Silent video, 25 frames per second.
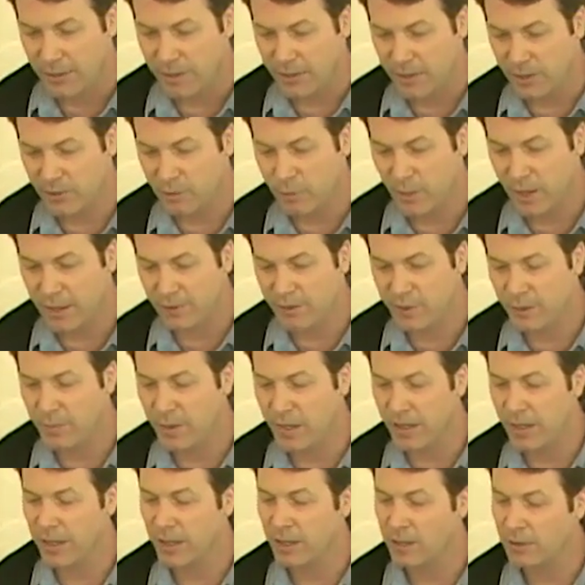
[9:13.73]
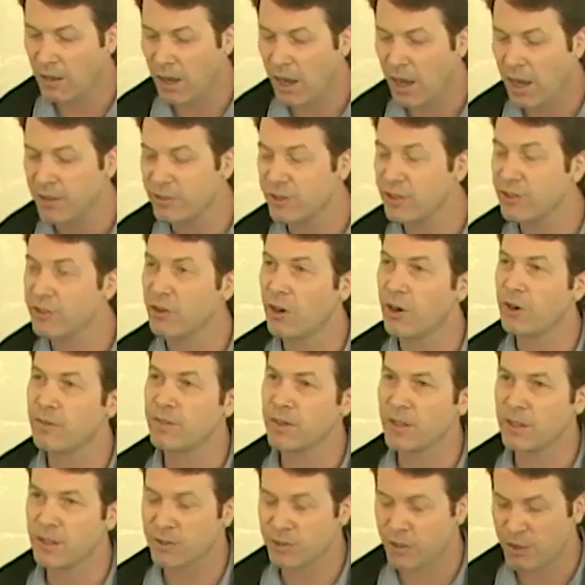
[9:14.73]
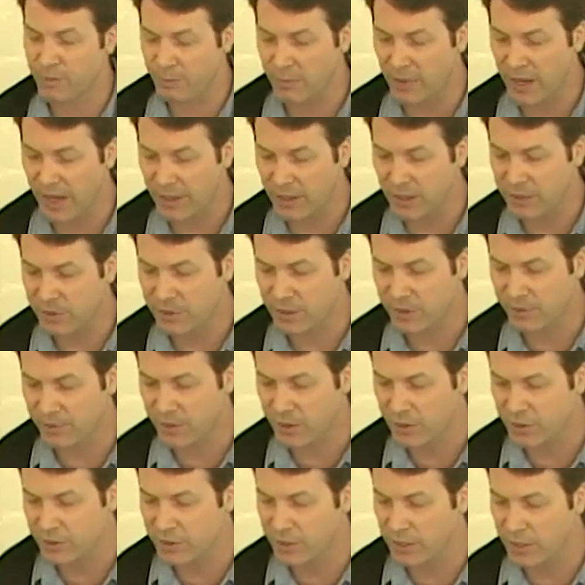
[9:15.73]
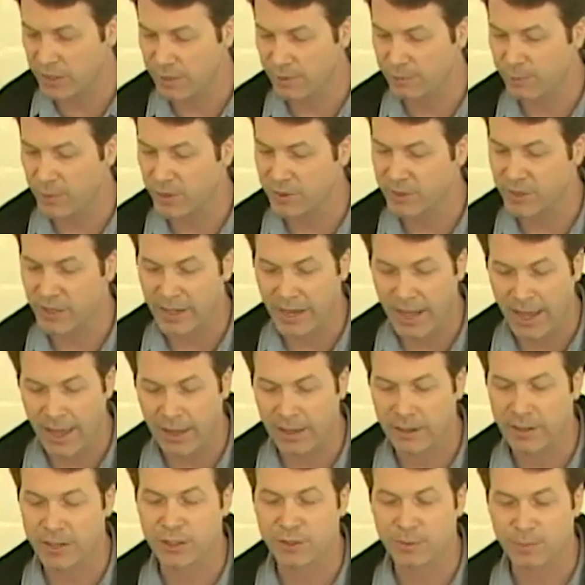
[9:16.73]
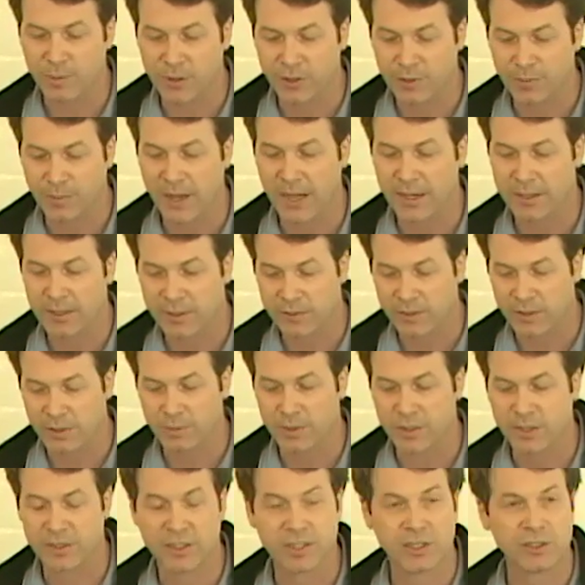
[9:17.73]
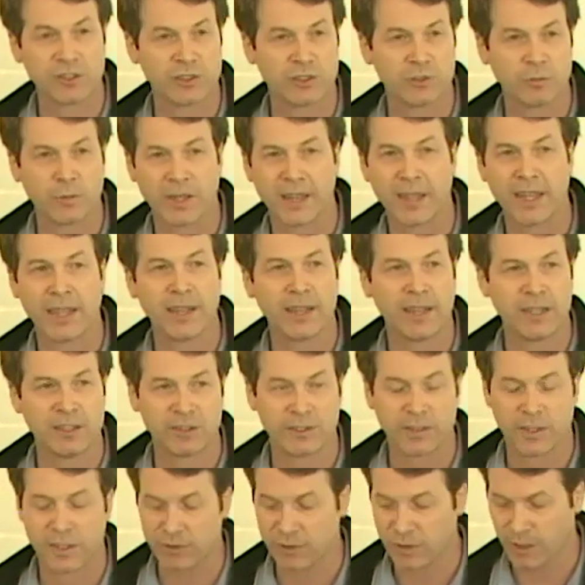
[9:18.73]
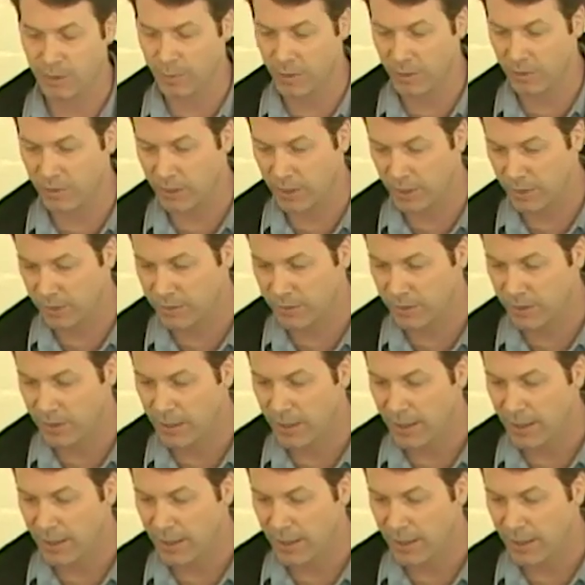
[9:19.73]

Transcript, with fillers: this way of speaking glosses over the tremendous diversity of personalities, perspectives, and positions within each of these communities.